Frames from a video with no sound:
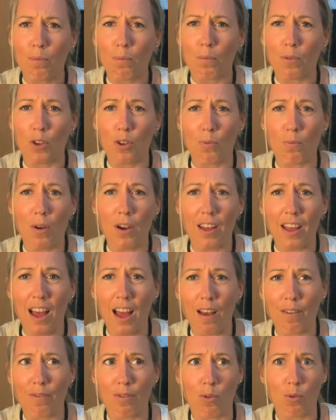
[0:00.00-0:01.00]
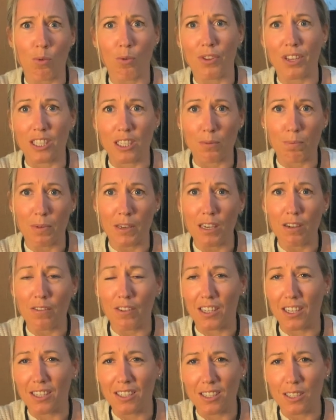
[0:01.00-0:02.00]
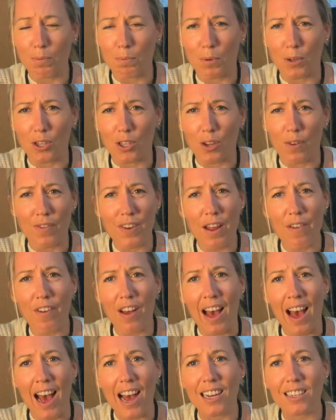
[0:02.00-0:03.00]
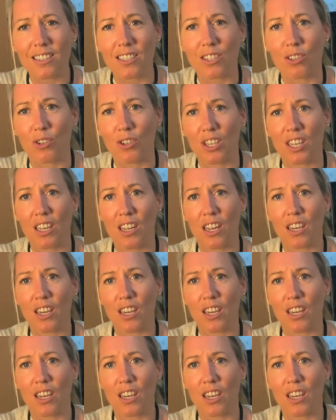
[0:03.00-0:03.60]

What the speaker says: You might have all the experience, but you've never acted on it,